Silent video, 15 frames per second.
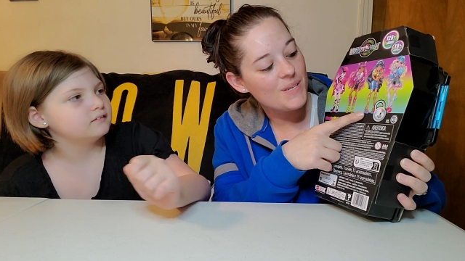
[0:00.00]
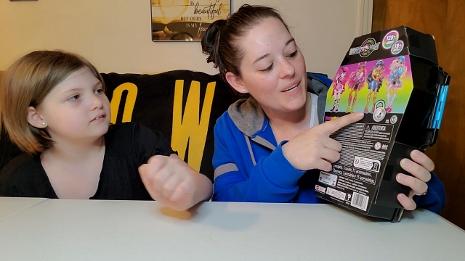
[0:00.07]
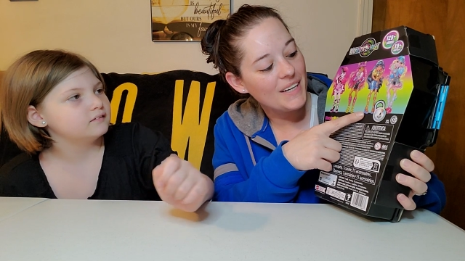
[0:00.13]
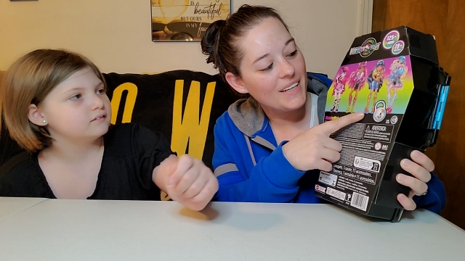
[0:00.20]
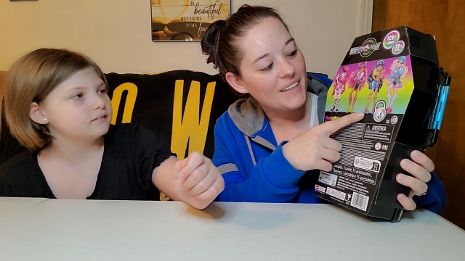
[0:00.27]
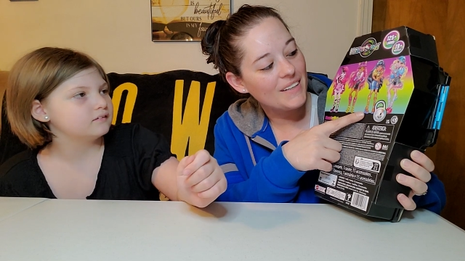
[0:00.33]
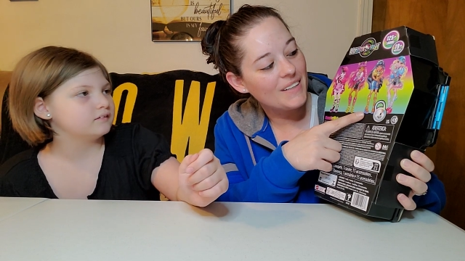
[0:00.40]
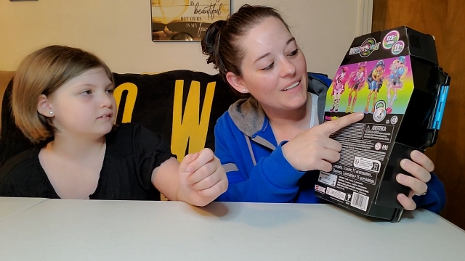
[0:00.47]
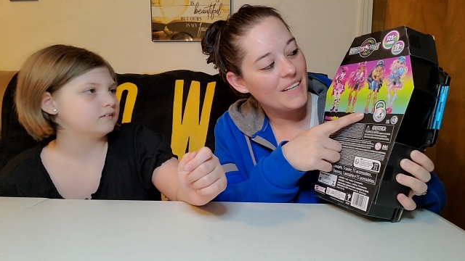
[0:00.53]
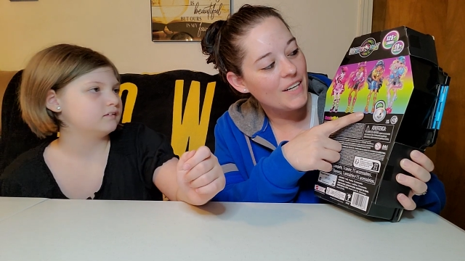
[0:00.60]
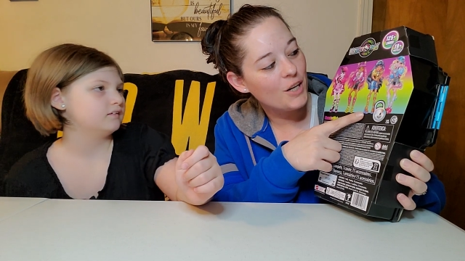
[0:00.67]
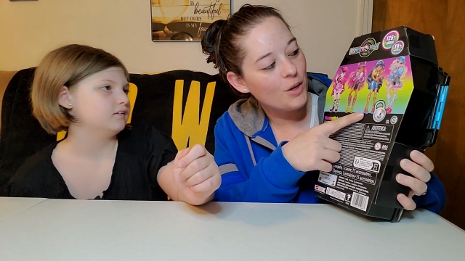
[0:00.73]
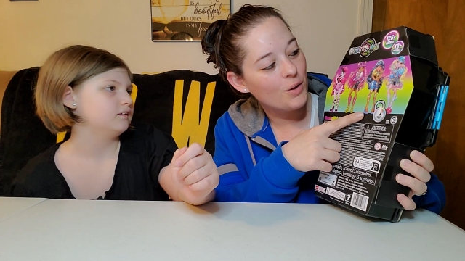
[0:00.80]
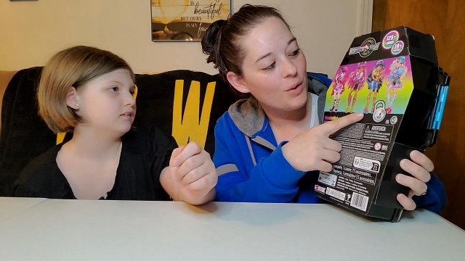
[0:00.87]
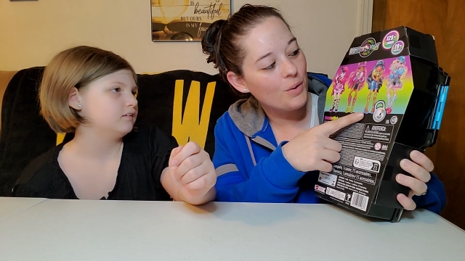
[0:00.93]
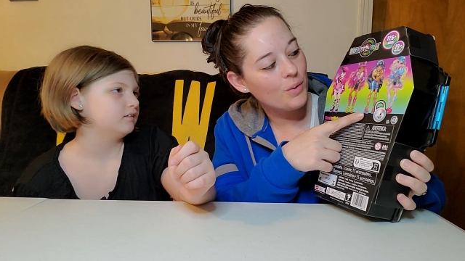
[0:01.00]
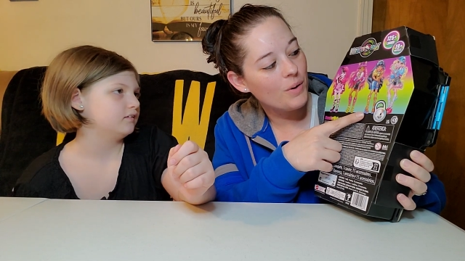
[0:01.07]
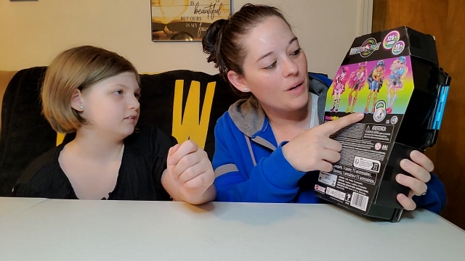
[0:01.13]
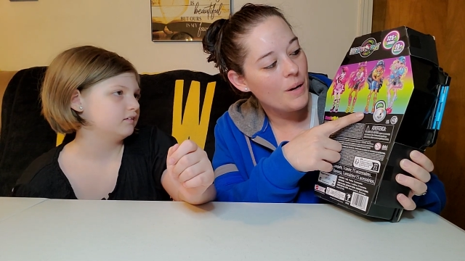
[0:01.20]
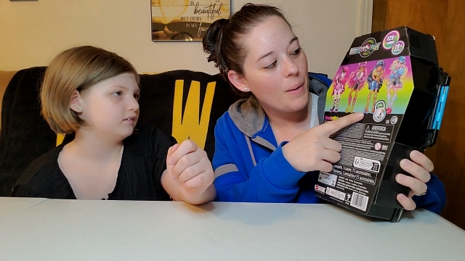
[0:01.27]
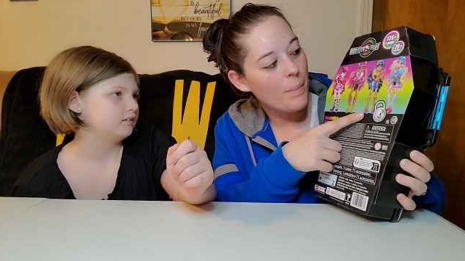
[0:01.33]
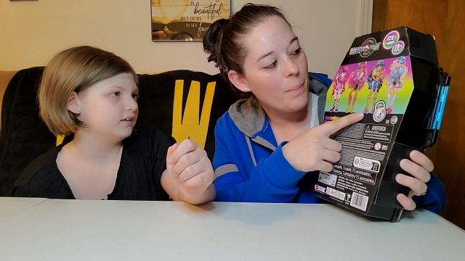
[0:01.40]
Speaker 1: like a
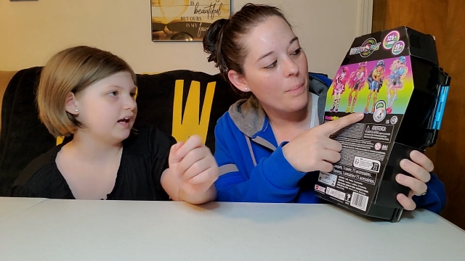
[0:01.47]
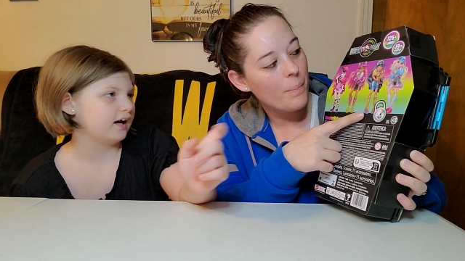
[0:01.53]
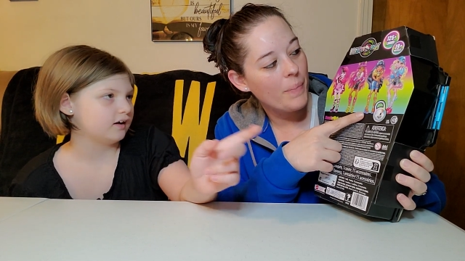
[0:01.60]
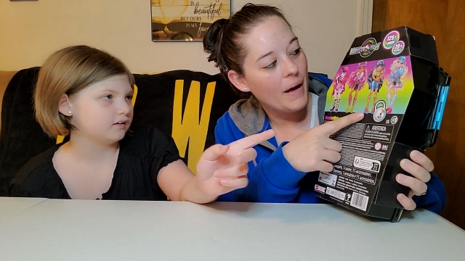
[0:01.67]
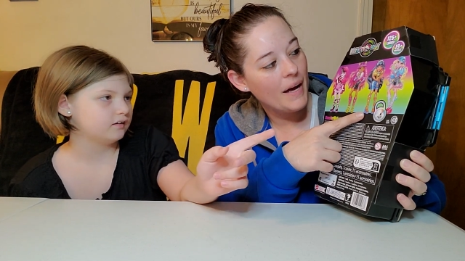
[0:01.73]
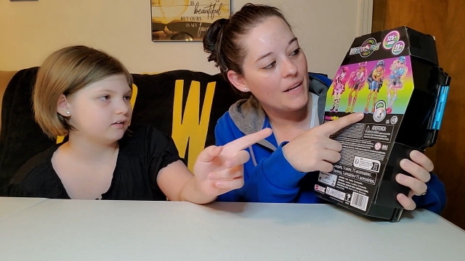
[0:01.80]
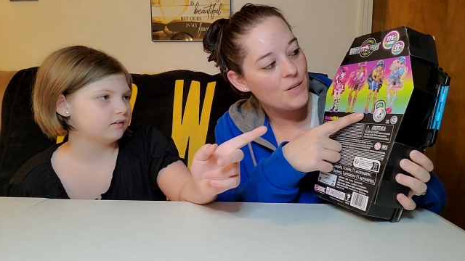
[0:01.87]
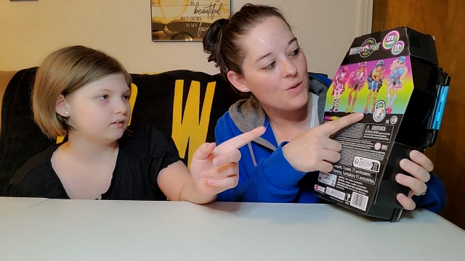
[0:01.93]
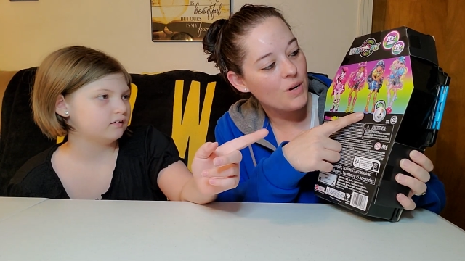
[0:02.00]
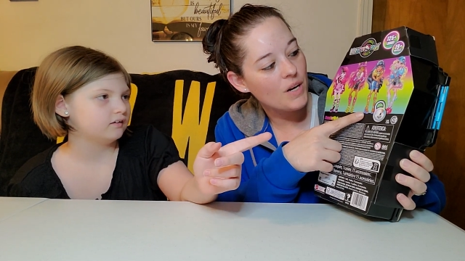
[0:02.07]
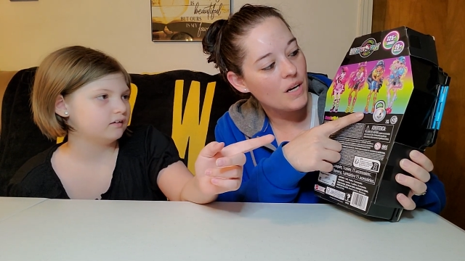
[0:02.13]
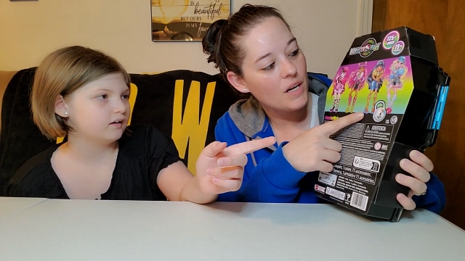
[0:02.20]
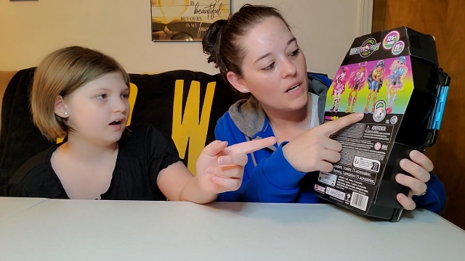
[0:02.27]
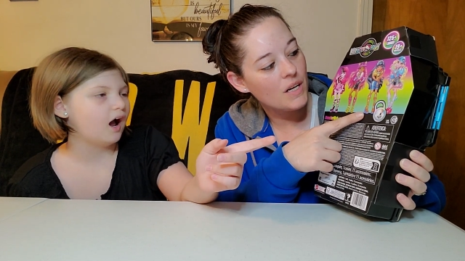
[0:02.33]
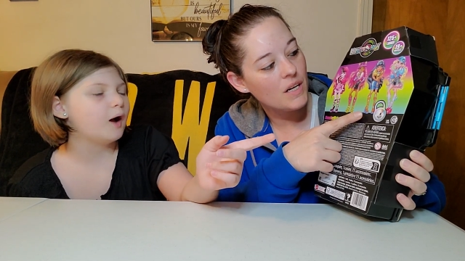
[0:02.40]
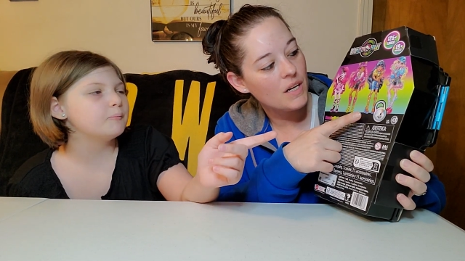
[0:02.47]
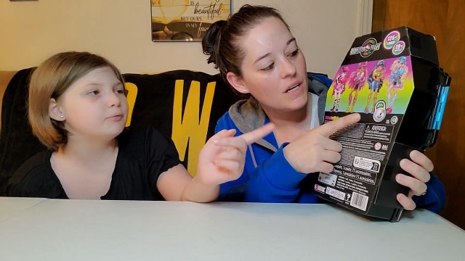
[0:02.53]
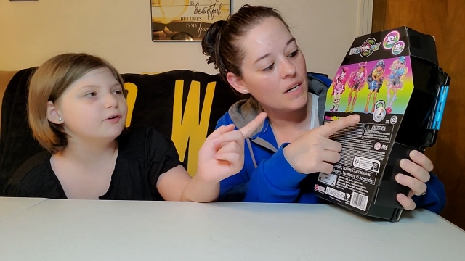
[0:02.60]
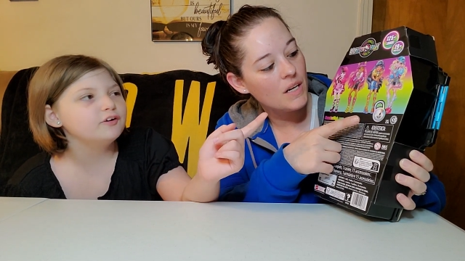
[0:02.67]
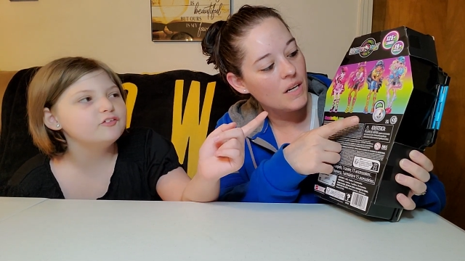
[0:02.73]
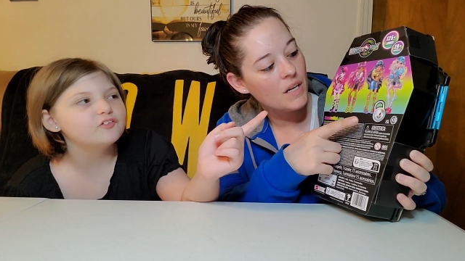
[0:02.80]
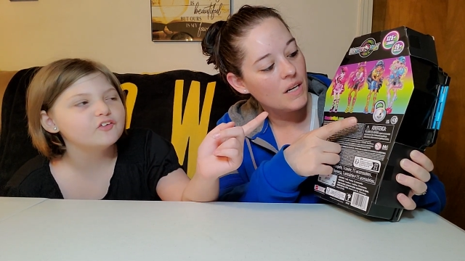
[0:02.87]
Cleo. Yeah. Petra. I'm
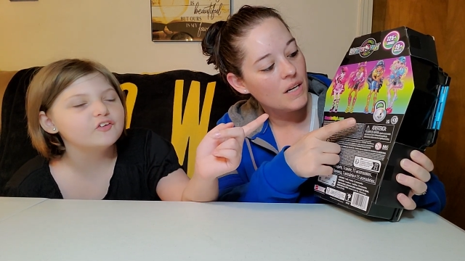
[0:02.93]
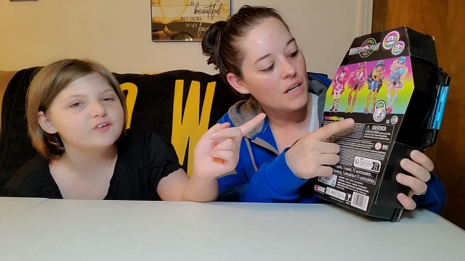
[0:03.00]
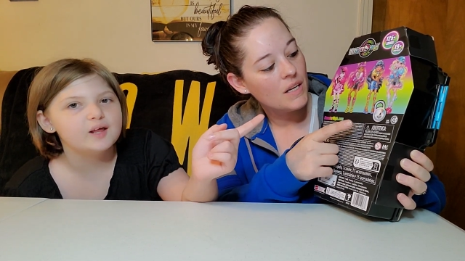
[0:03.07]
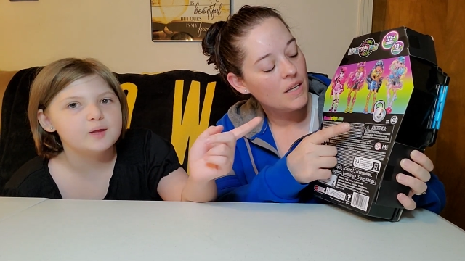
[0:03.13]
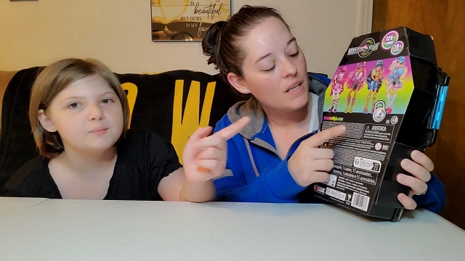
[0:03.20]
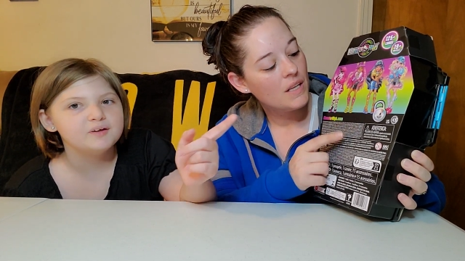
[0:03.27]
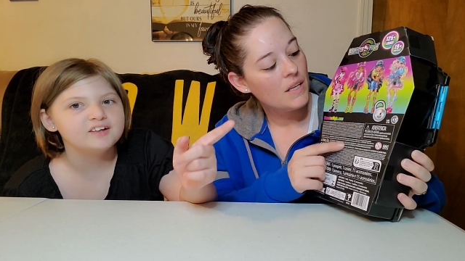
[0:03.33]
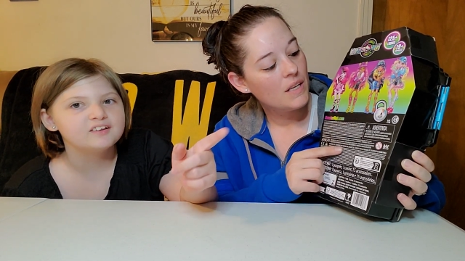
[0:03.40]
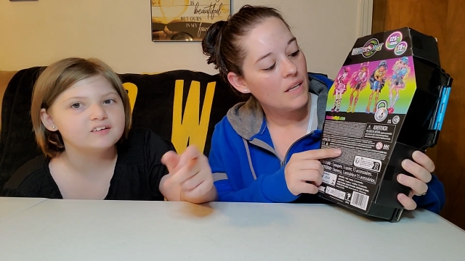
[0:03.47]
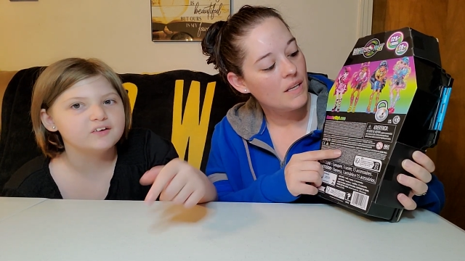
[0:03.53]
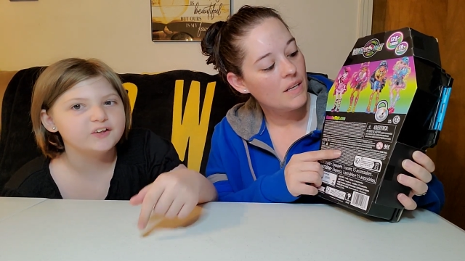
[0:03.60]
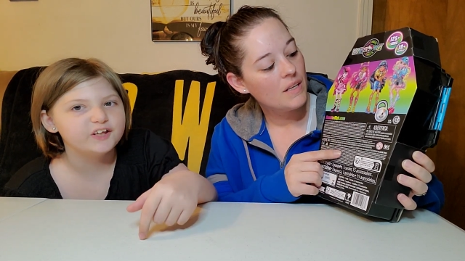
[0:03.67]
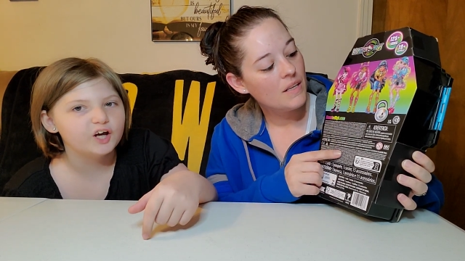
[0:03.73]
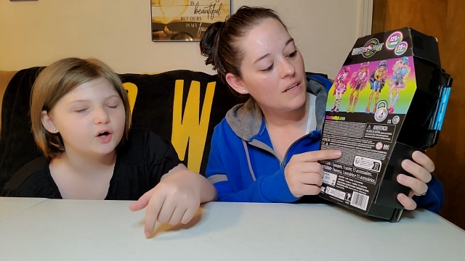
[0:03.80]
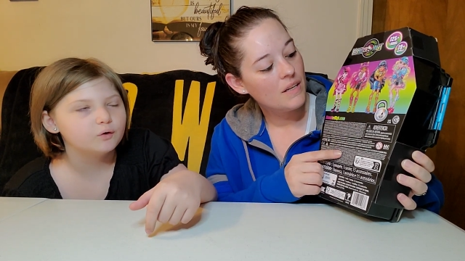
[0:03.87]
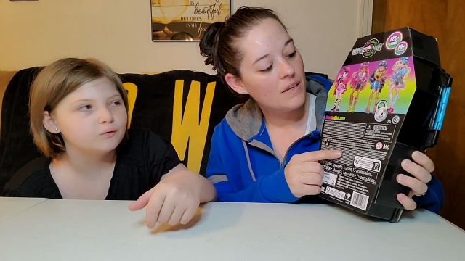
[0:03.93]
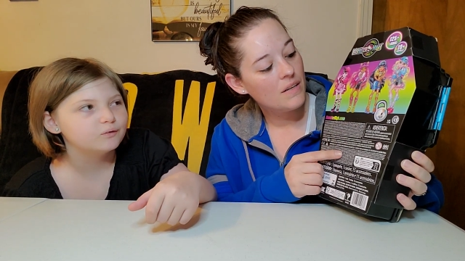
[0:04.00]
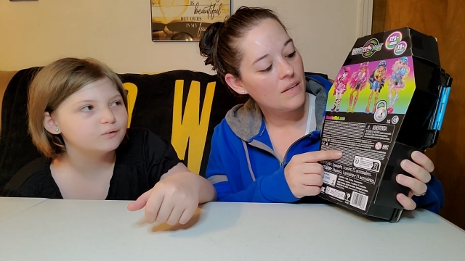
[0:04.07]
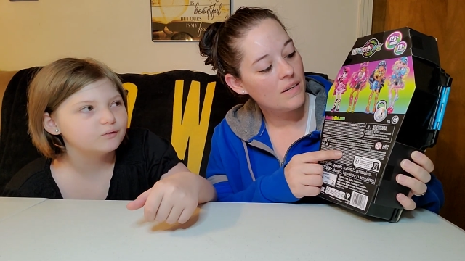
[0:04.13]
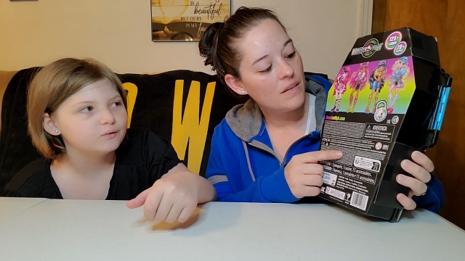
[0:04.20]
pretty sure her name is Cleo.